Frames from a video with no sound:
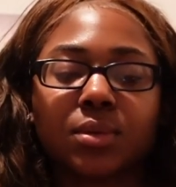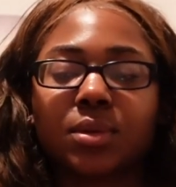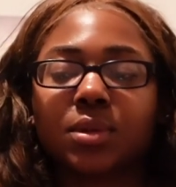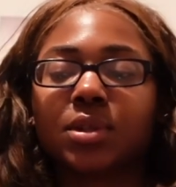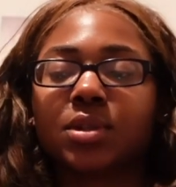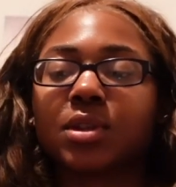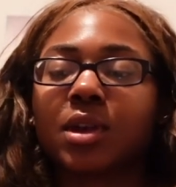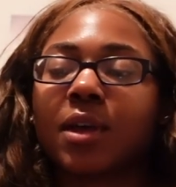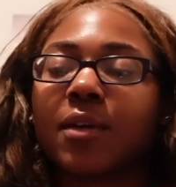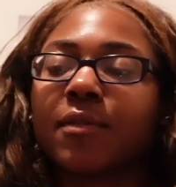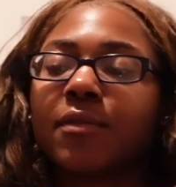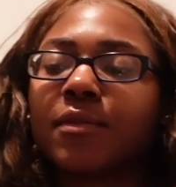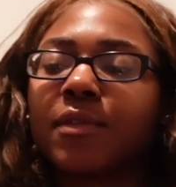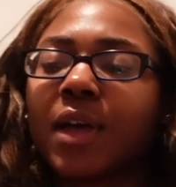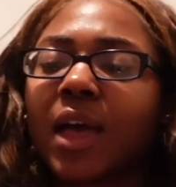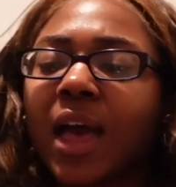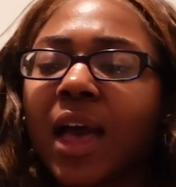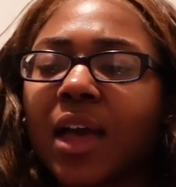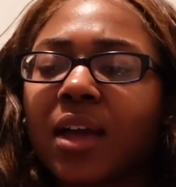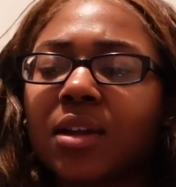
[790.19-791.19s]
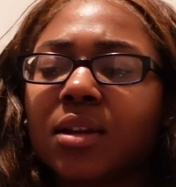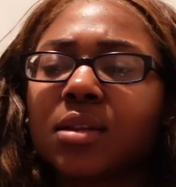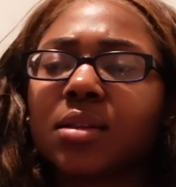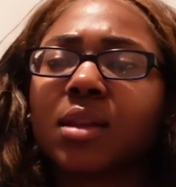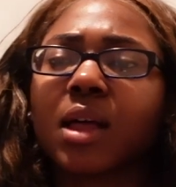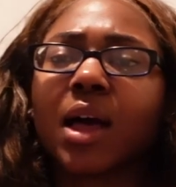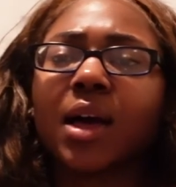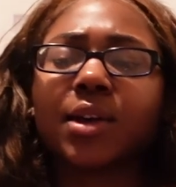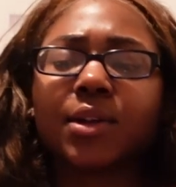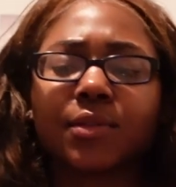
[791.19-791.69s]
So I've had a
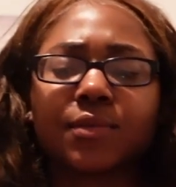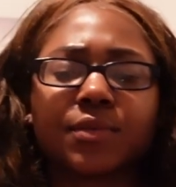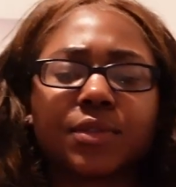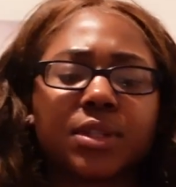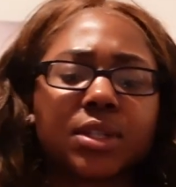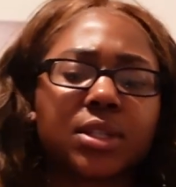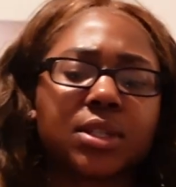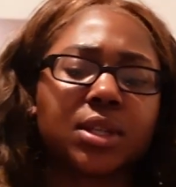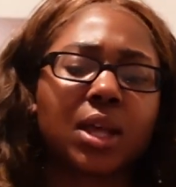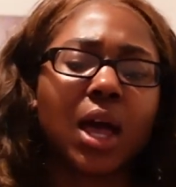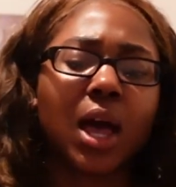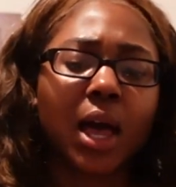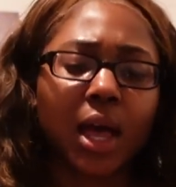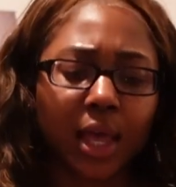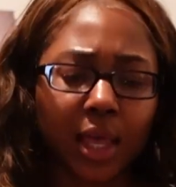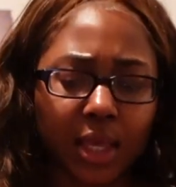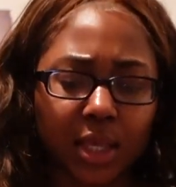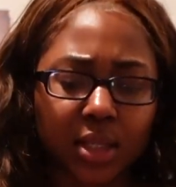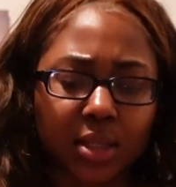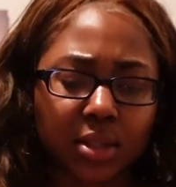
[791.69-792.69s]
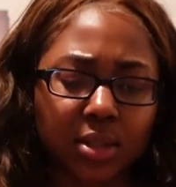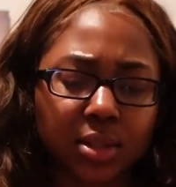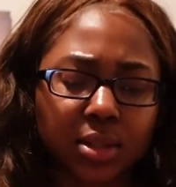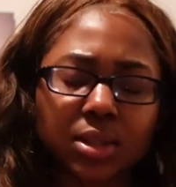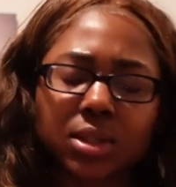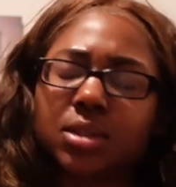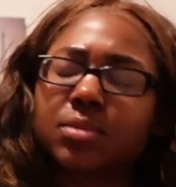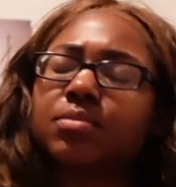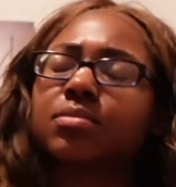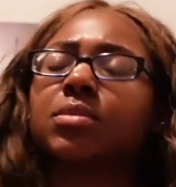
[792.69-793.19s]
lot of
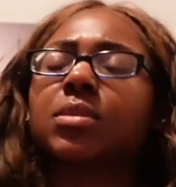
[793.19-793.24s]
signs